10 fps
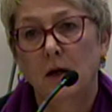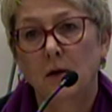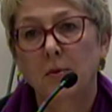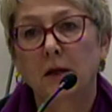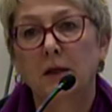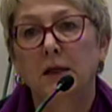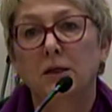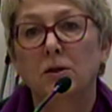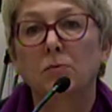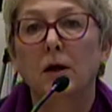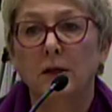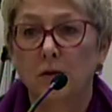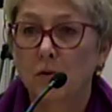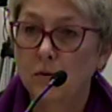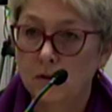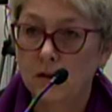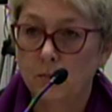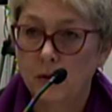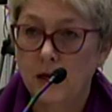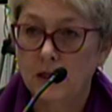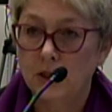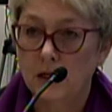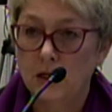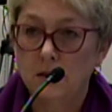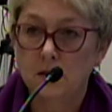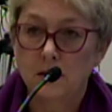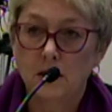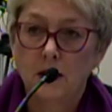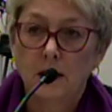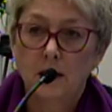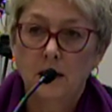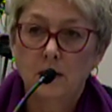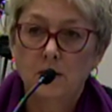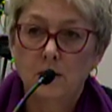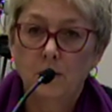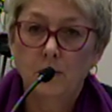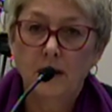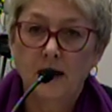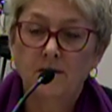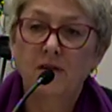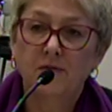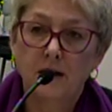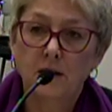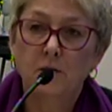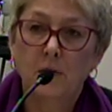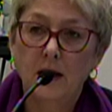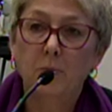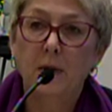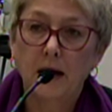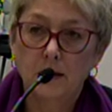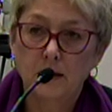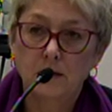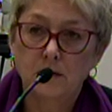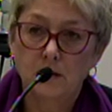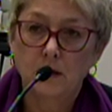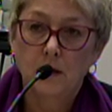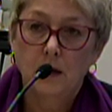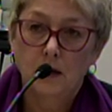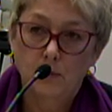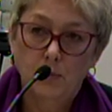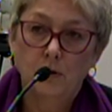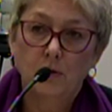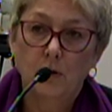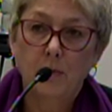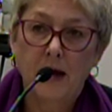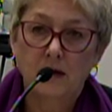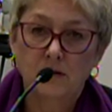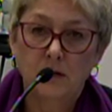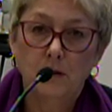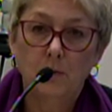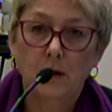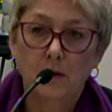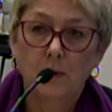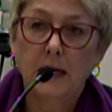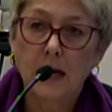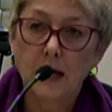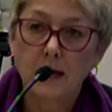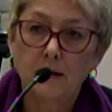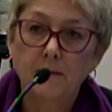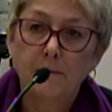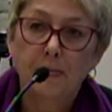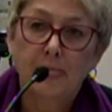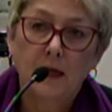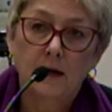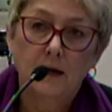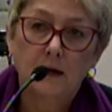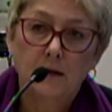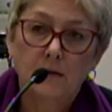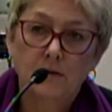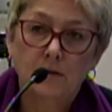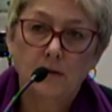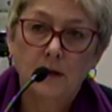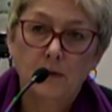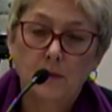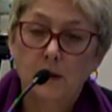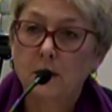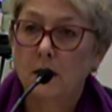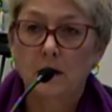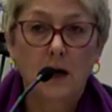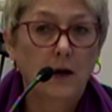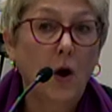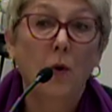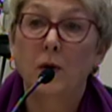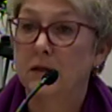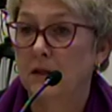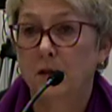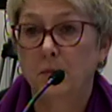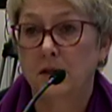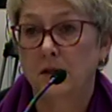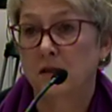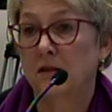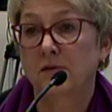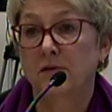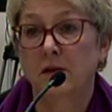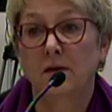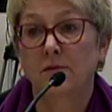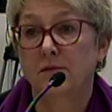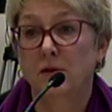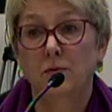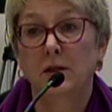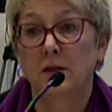ability to run their own supply chains. And so we have to find the right balance and build capacity where we can so that we are not always in the business of doing the